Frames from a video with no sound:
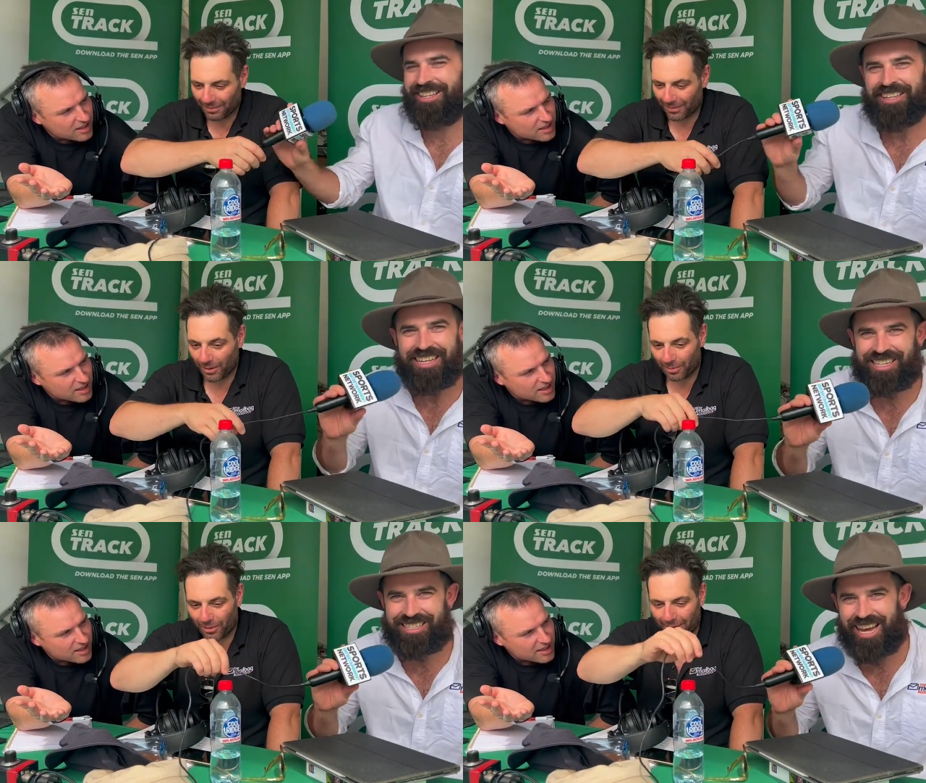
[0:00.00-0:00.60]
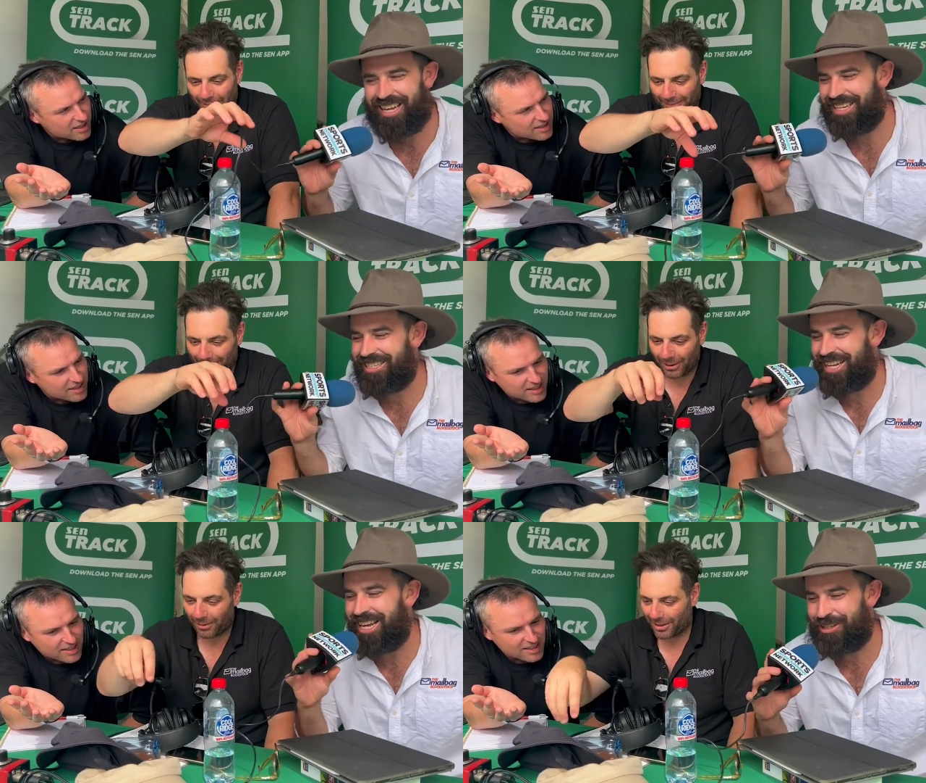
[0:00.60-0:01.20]
Speaker 1: it's, day,
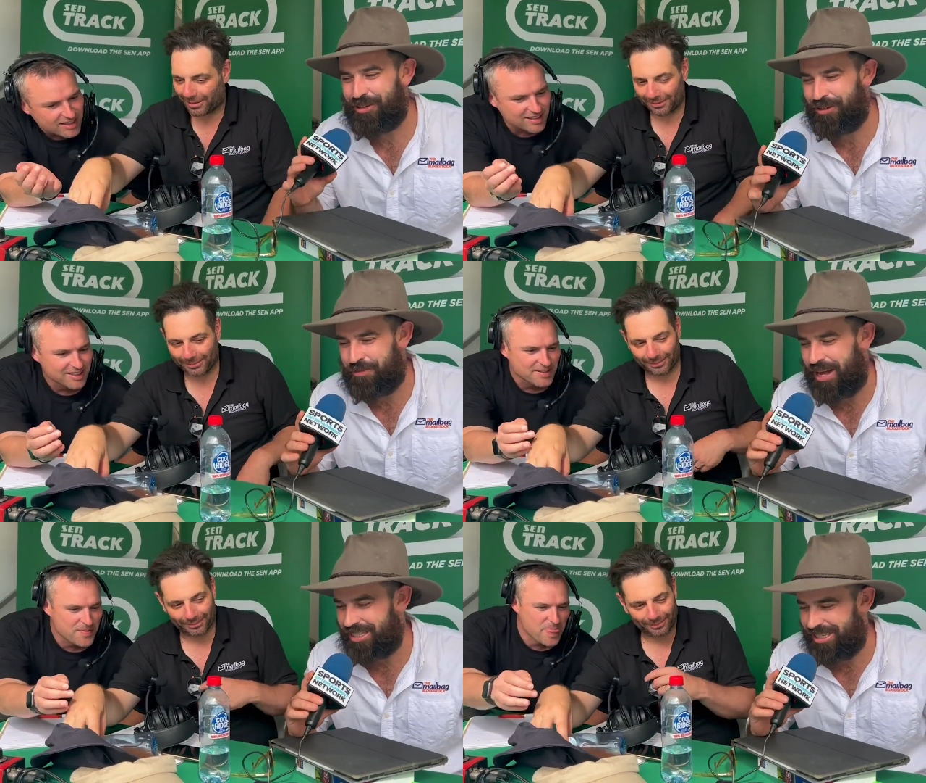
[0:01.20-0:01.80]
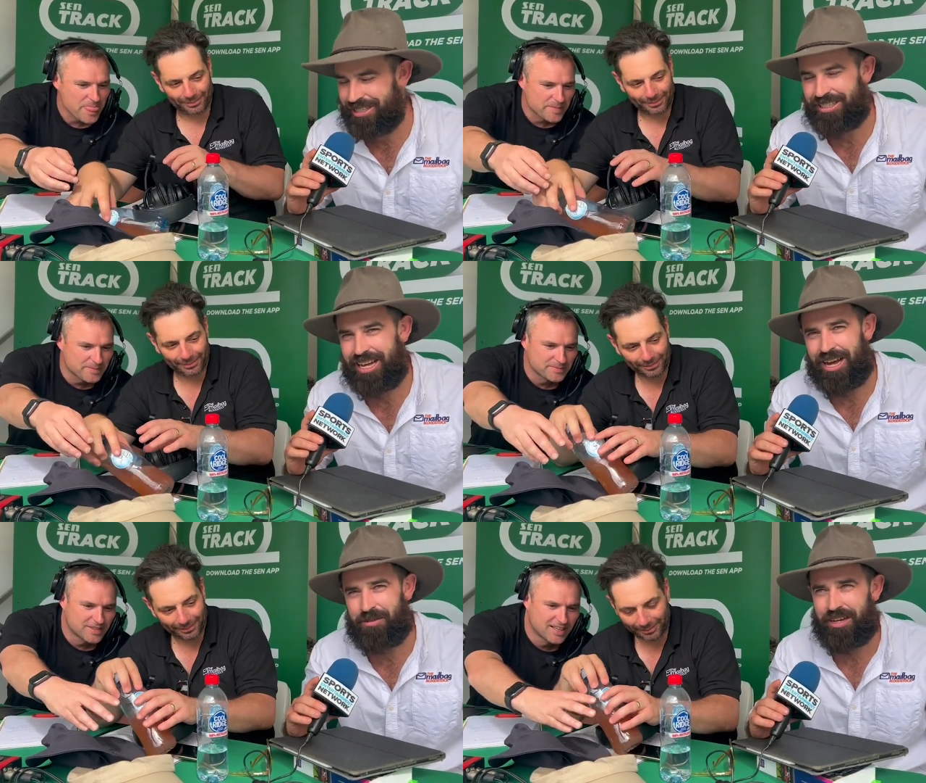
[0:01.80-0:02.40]
it's day two of the Magics.
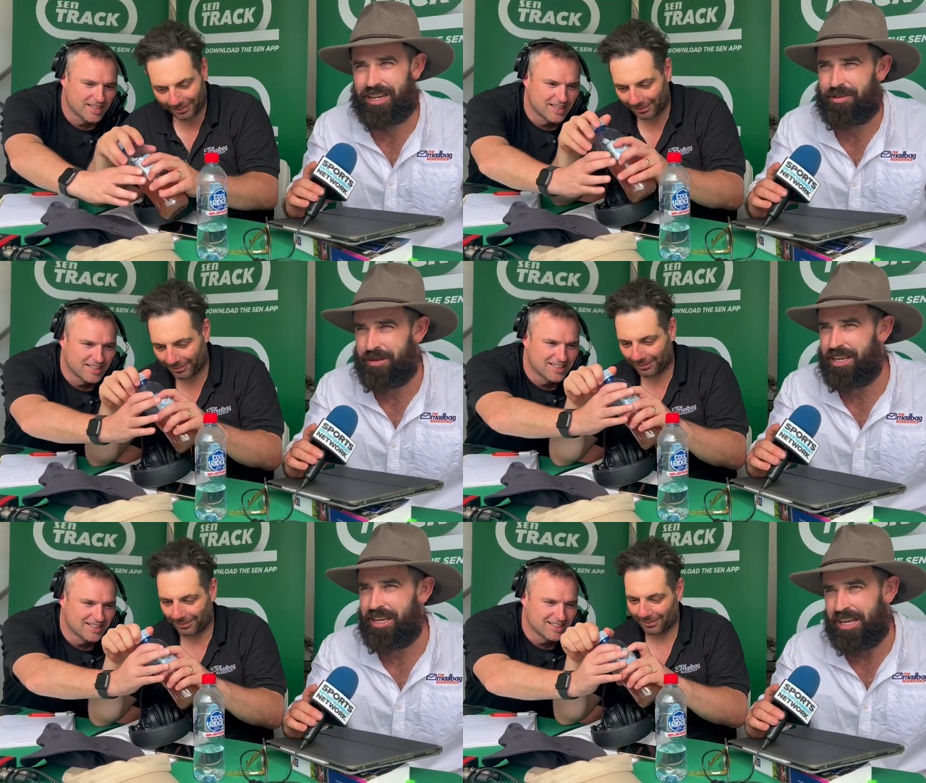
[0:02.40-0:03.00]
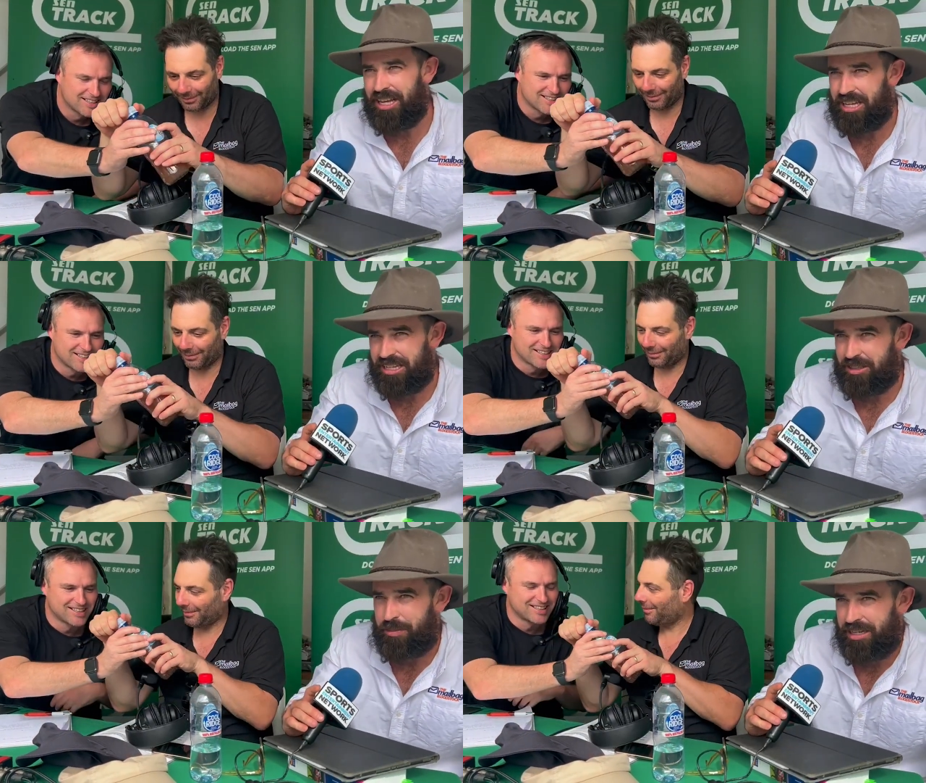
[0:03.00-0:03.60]
Uh, we're going to be
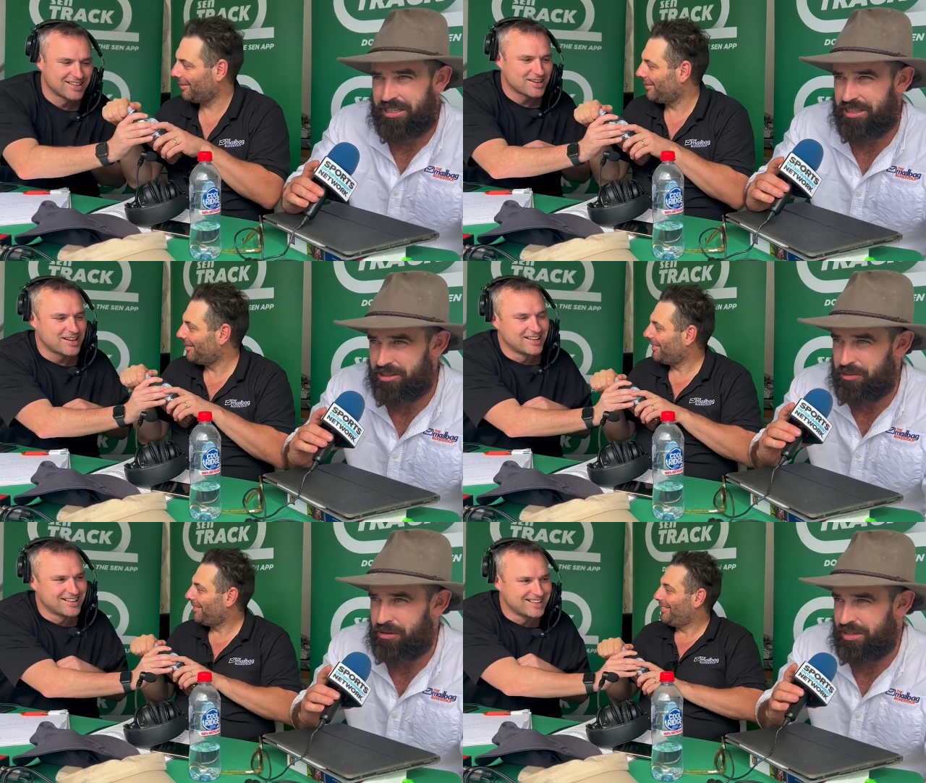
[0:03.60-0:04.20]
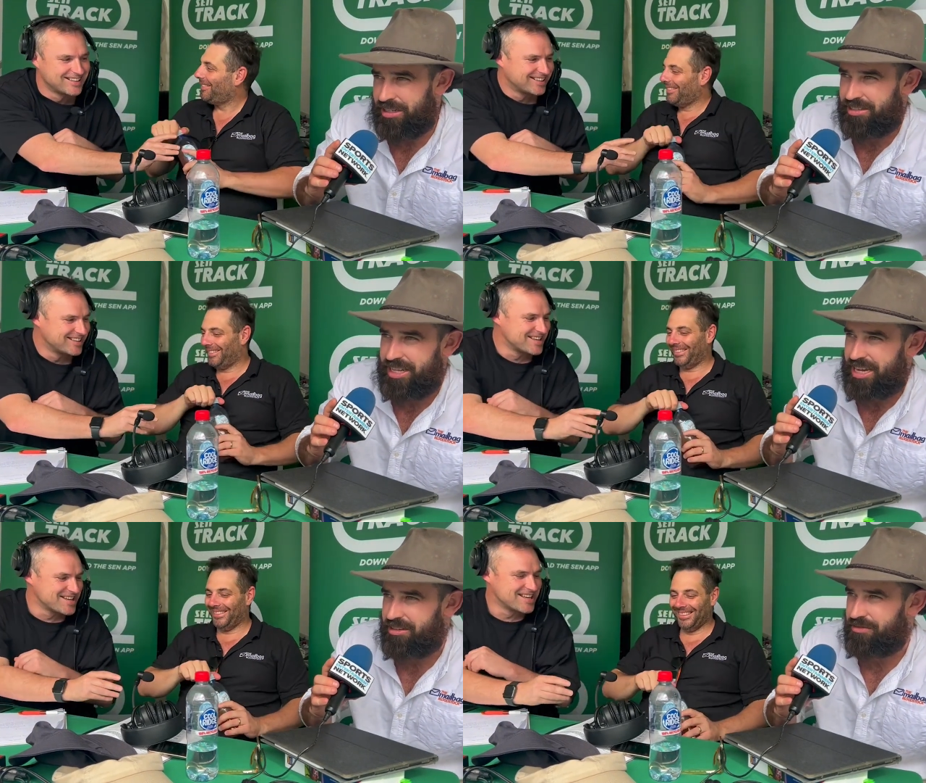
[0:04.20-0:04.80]
inspecting this morning a
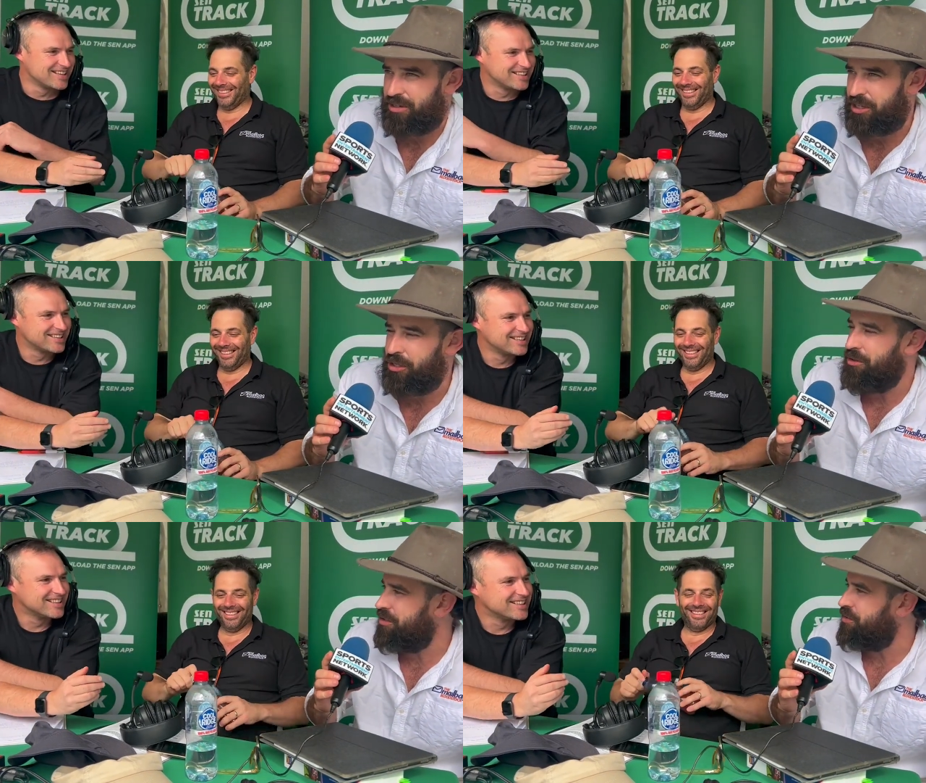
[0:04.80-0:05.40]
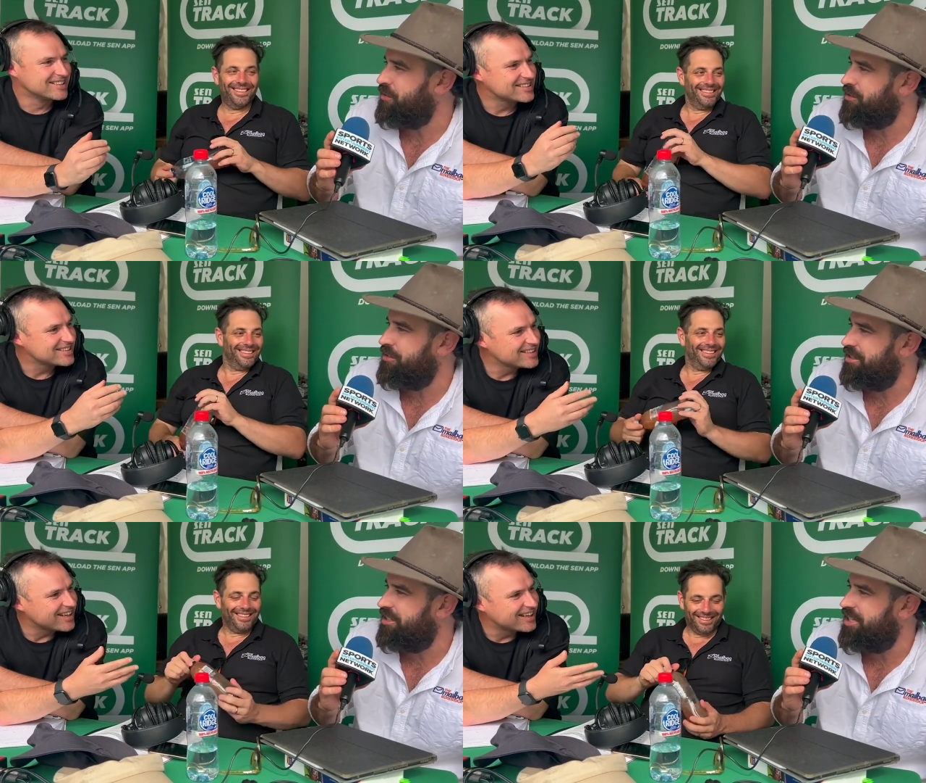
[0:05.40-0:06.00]
stack of QTIS
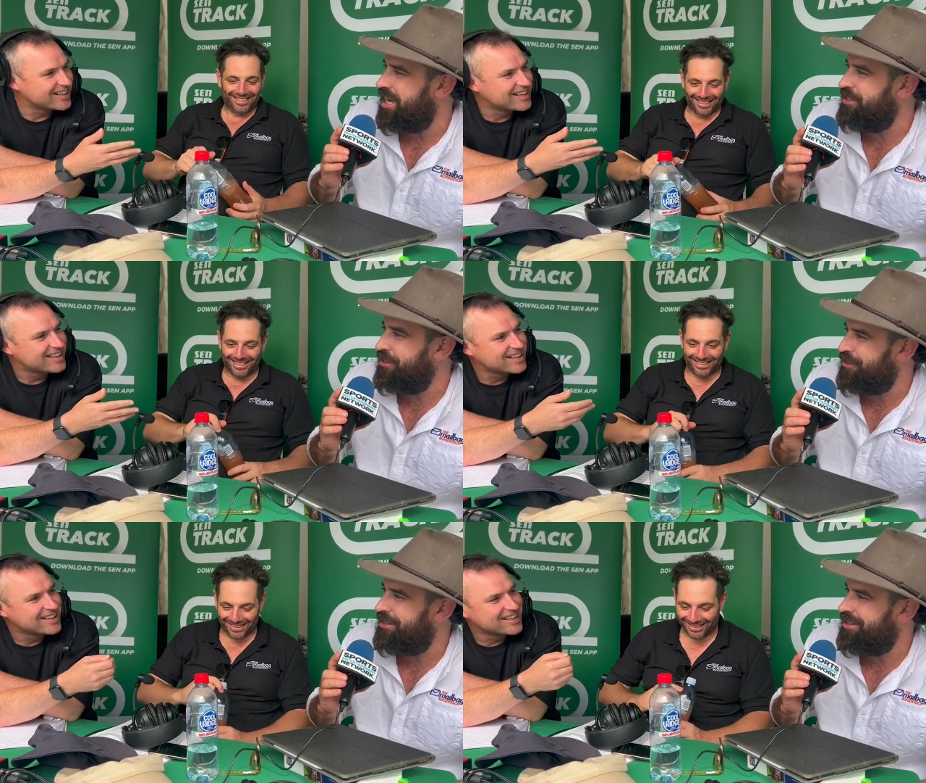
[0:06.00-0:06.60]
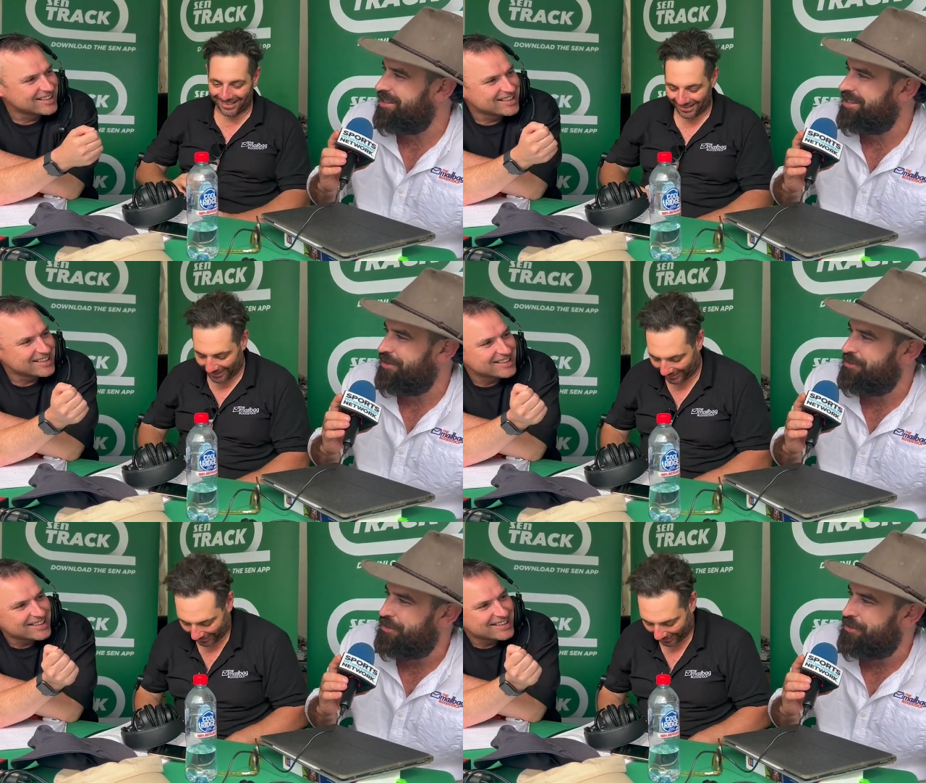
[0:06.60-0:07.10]
horses that yeah. Shane's got on a list that we've